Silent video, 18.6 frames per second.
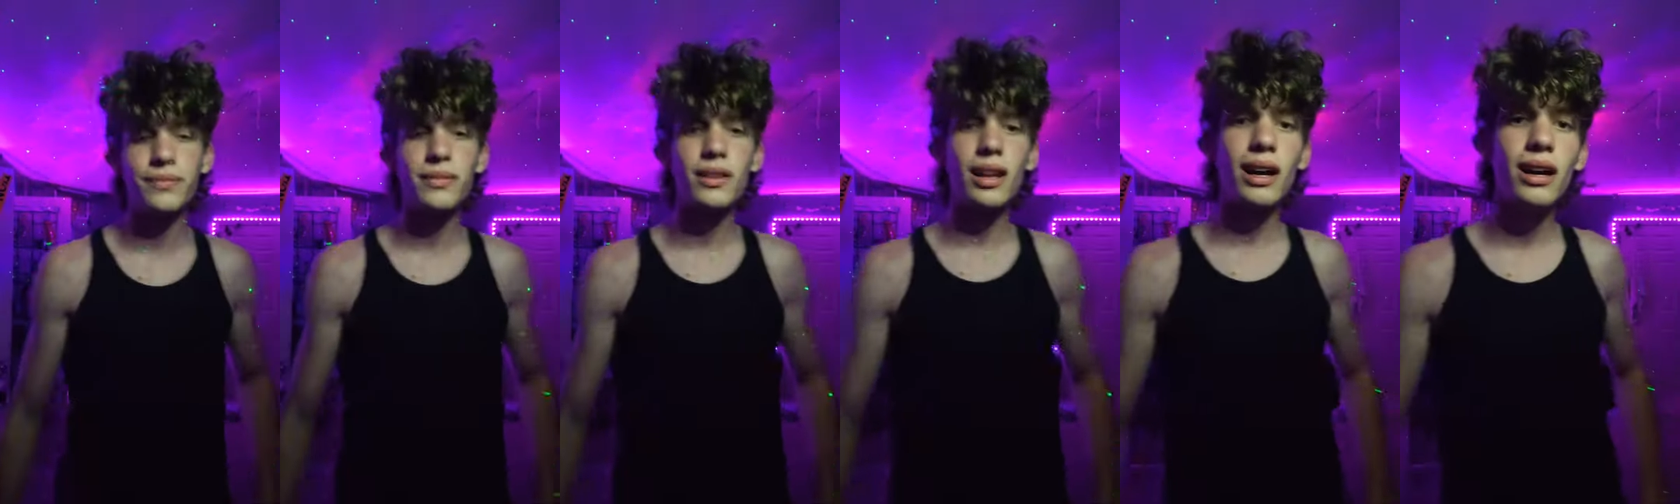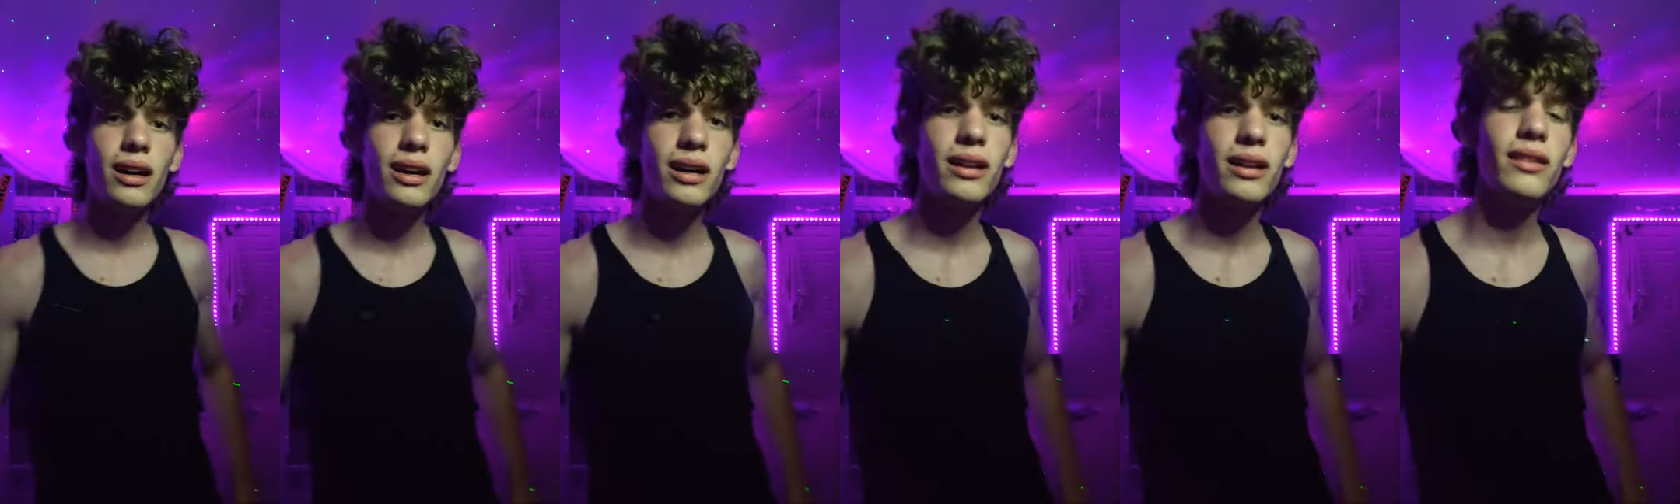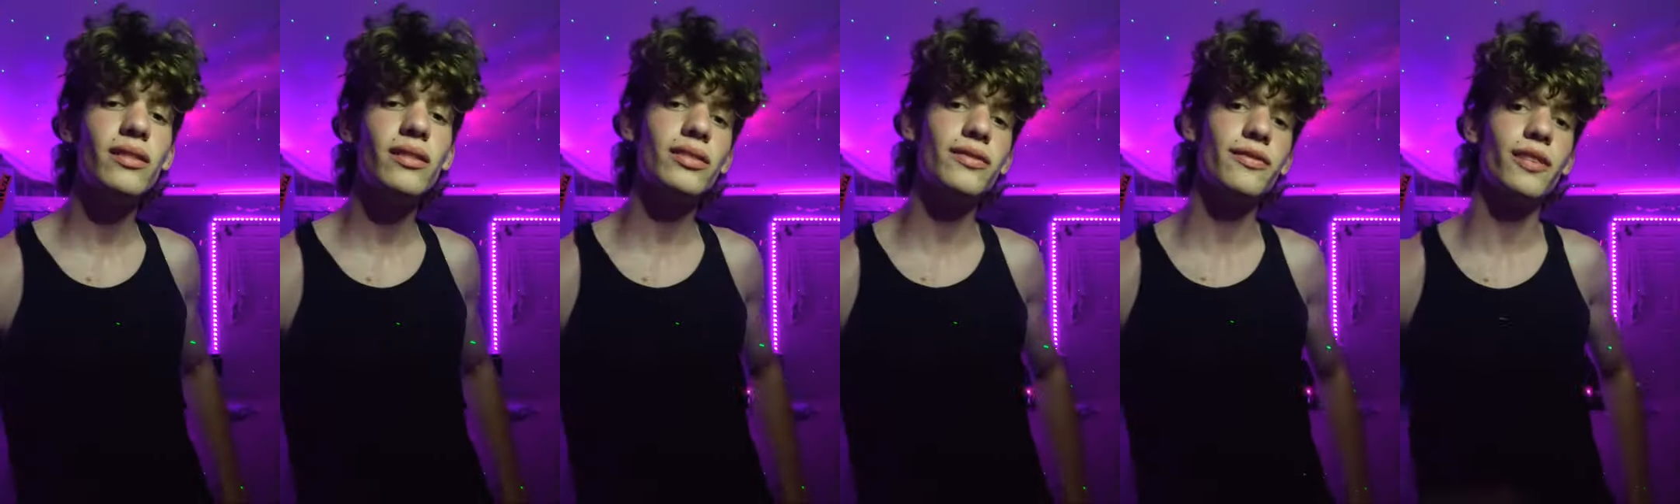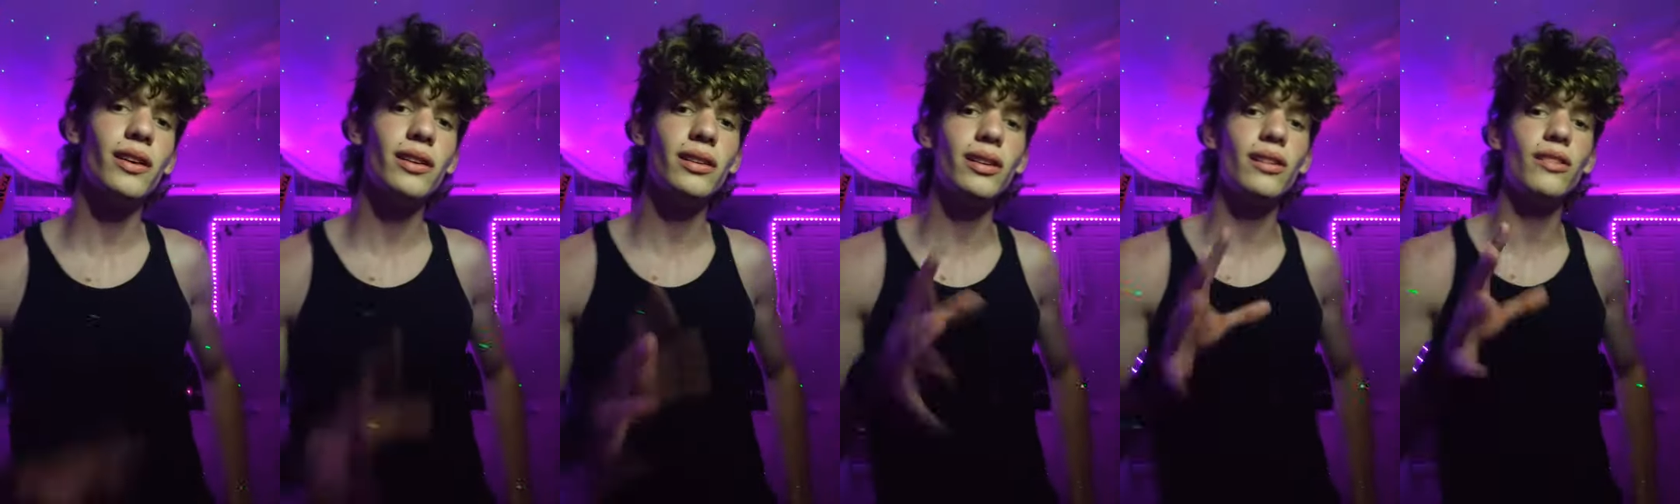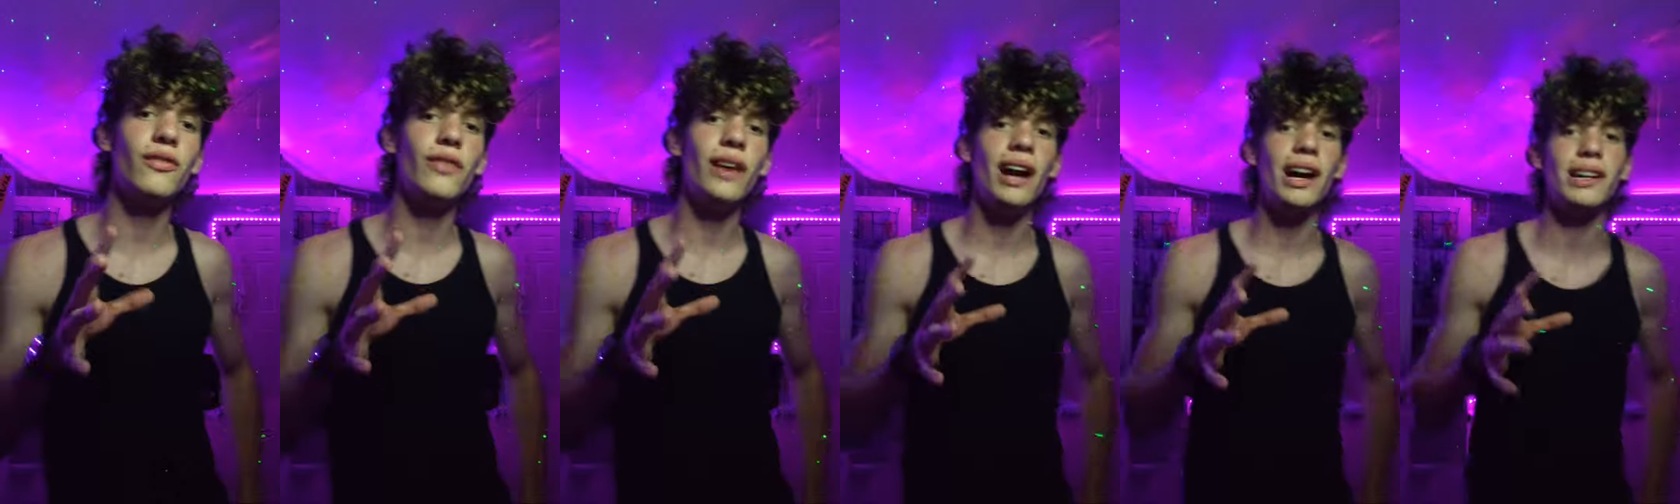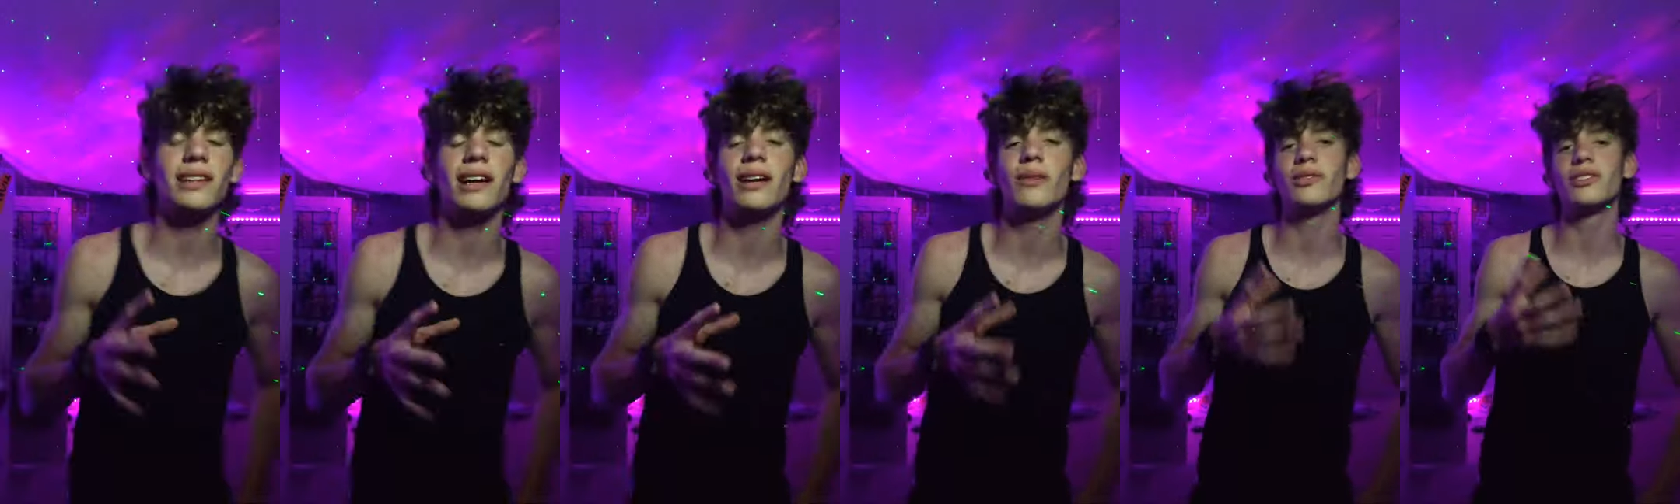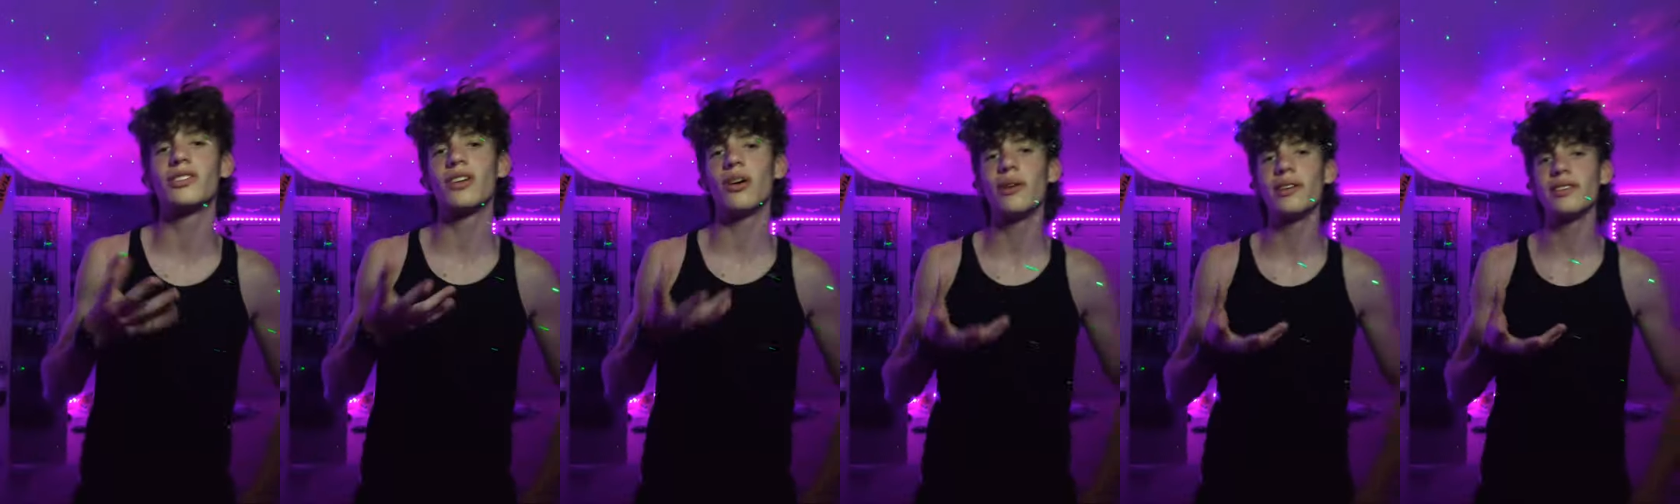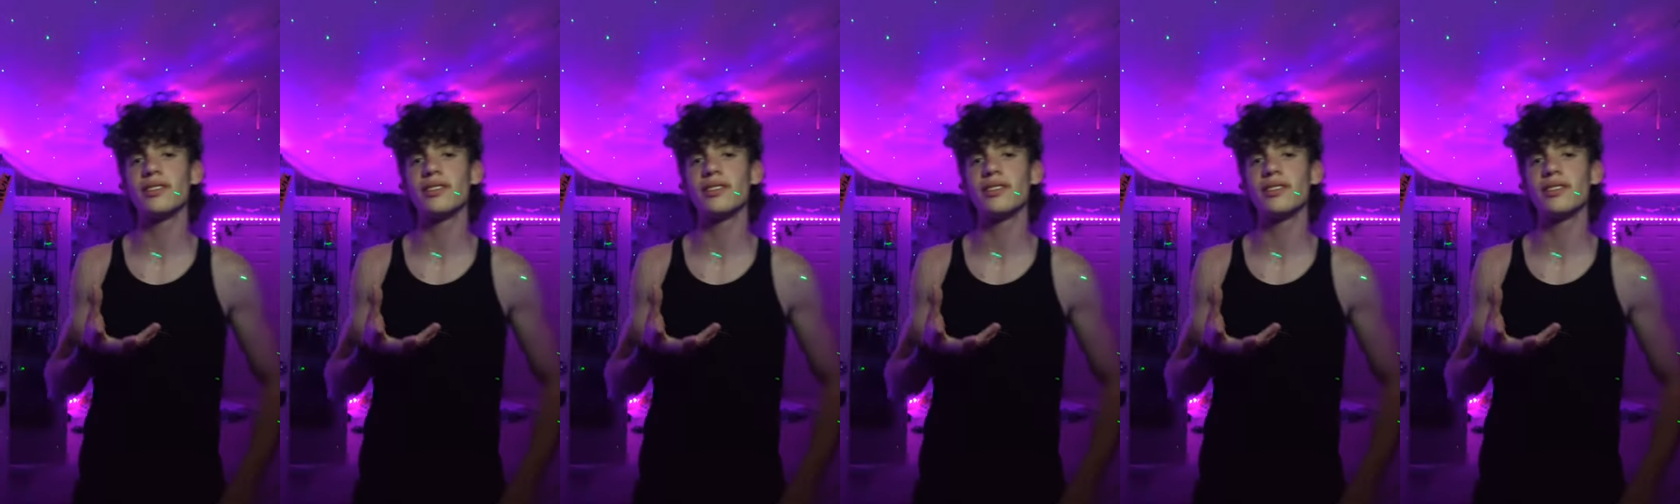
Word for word: uh, fun little fact. I was going